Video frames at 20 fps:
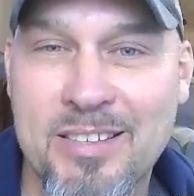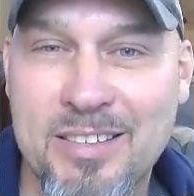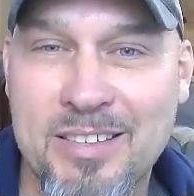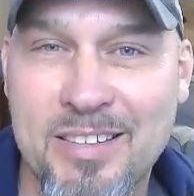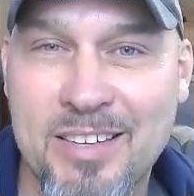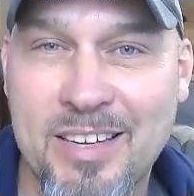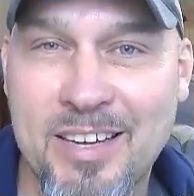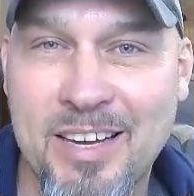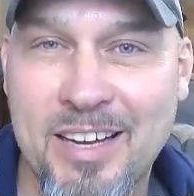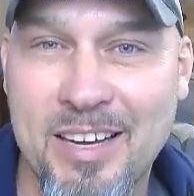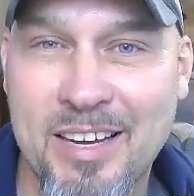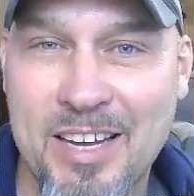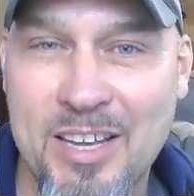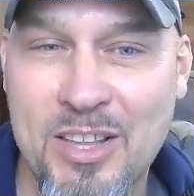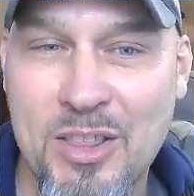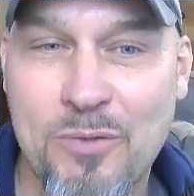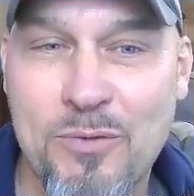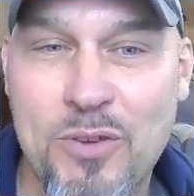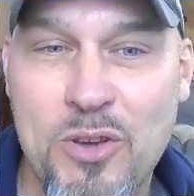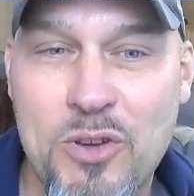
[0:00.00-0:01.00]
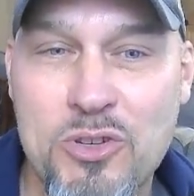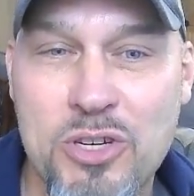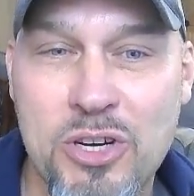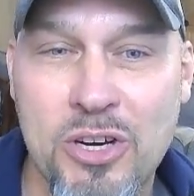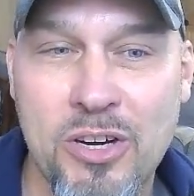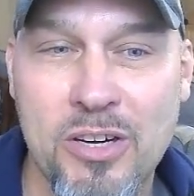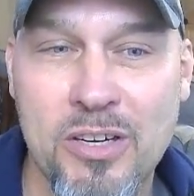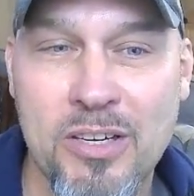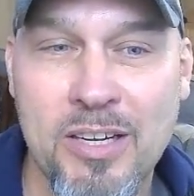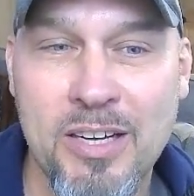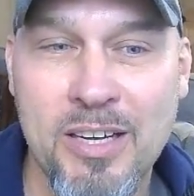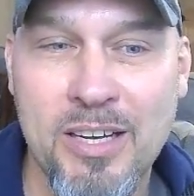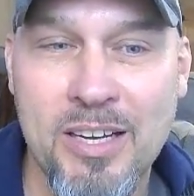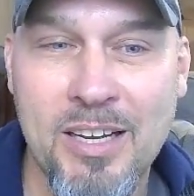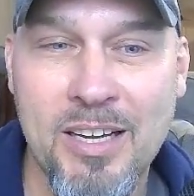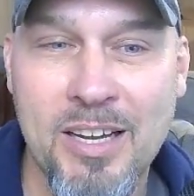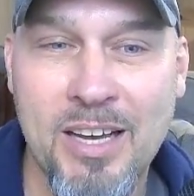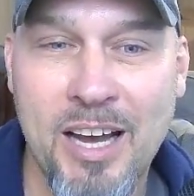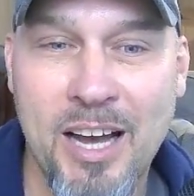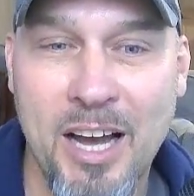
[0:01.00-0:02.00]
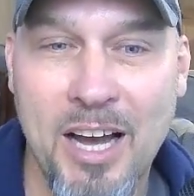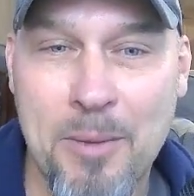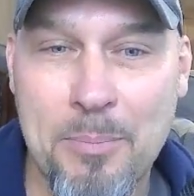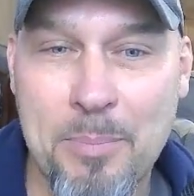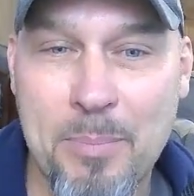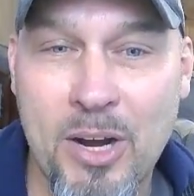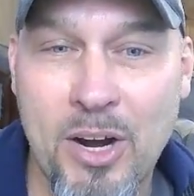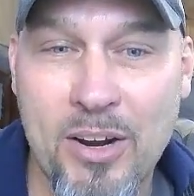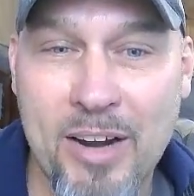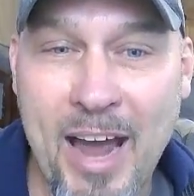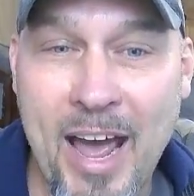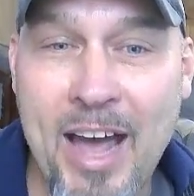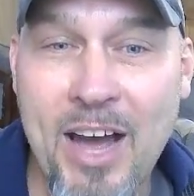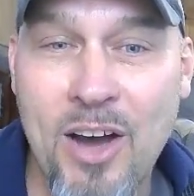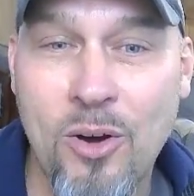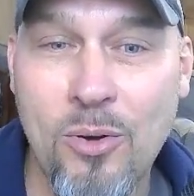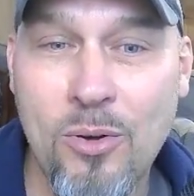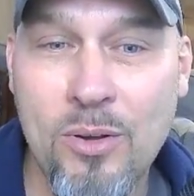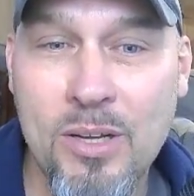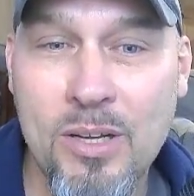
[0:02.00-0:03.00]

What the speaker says: in the future. But now,